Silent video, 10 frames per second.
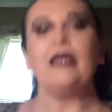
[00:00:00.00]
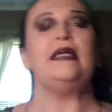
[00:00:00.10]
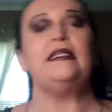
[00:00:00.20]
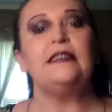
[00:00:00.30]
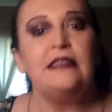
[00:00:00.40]

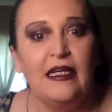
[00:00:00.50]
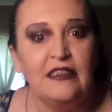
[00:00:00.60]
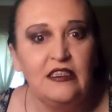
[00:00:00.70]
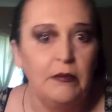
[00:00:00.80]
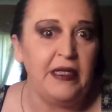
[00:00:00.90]
it is
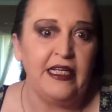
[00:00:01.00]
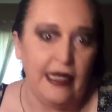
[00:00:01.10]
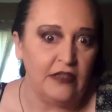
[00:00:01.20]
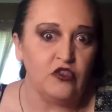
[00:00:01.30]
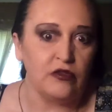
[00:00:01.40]
nice to be
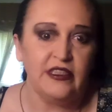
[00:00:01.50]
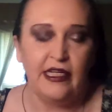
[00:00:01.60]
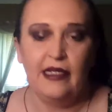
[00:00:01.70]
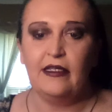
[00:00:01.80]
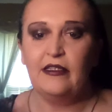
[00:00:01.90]
natural
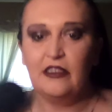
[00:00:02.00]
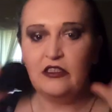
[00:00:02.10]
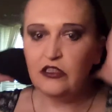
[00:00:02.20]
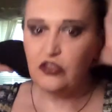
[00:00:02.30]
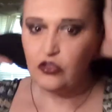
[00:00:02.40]
tan.
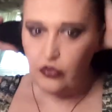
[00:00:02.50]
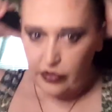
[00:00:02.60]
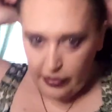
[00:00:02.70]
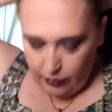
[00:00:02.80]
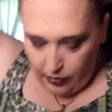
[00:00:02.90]
This is
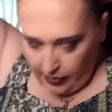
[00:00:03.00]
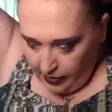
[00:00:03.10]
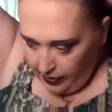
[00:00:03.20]
true.